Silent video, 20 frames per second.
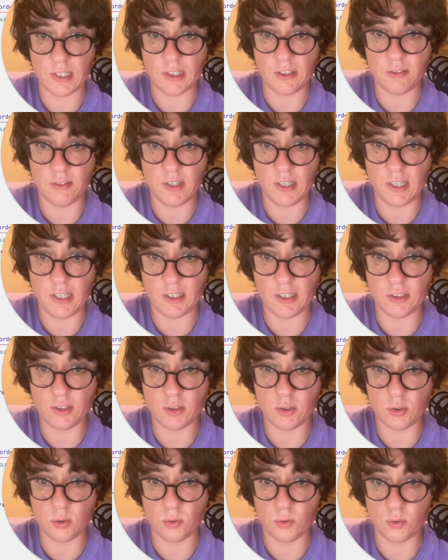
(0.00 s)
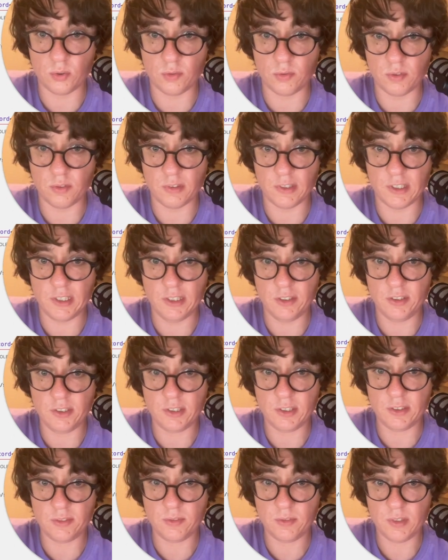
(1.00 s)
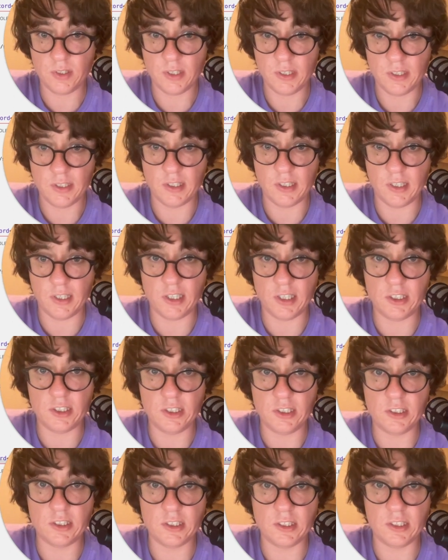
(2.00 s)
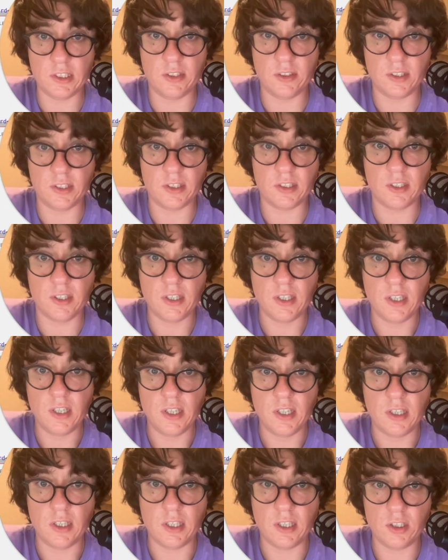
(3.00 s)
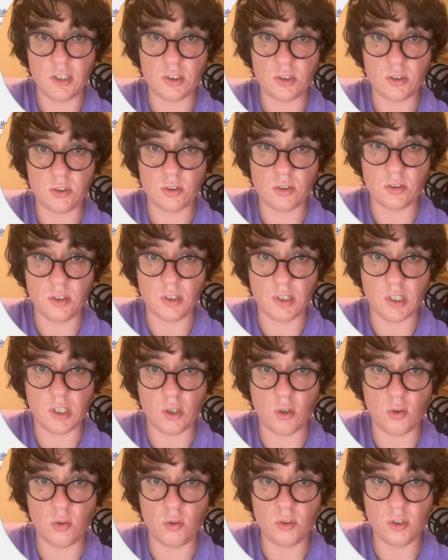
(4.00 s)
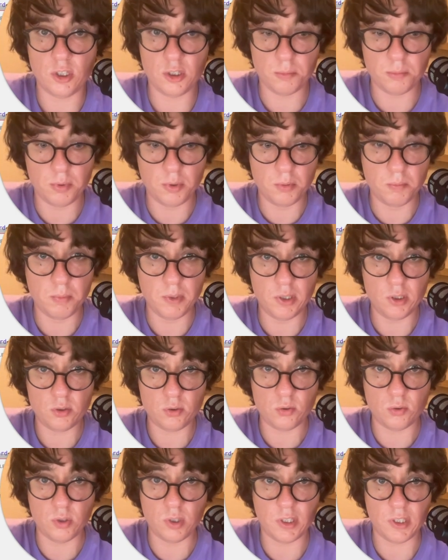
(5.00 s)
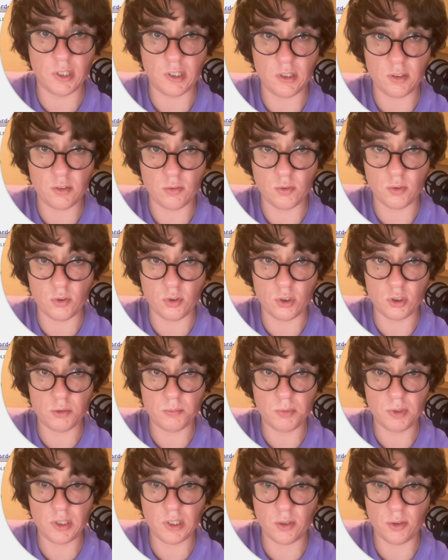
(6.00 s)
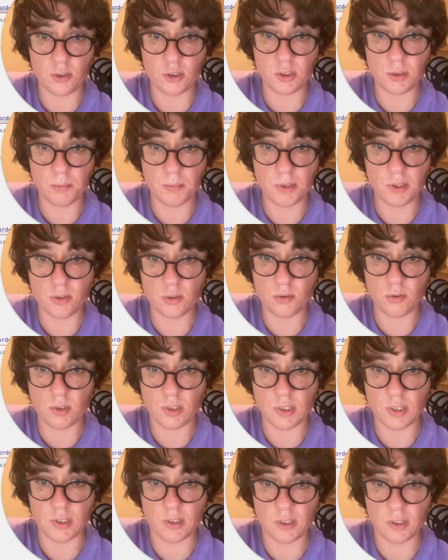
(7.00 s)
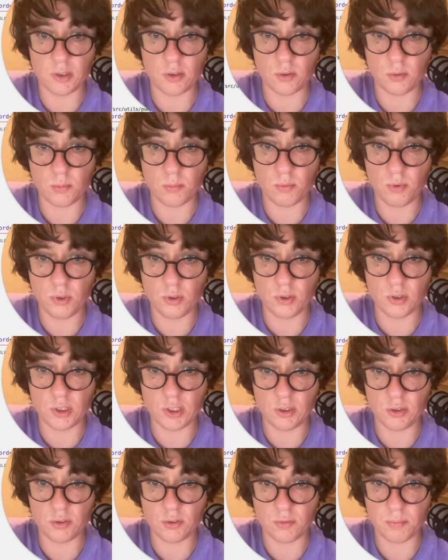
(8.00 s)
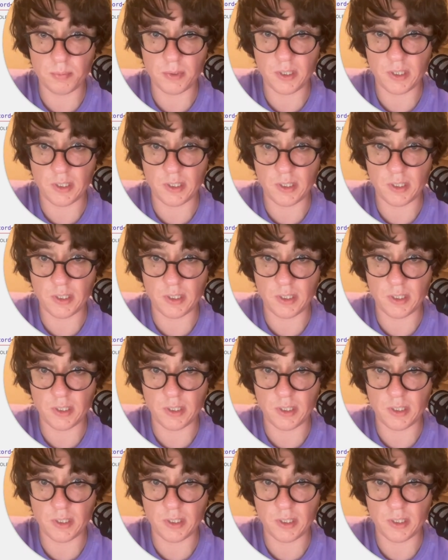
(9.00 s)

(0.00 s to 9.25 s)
Good. What was our base URL? It should be a good base URL. If it isn't, it's fine. But our base URL is undefined.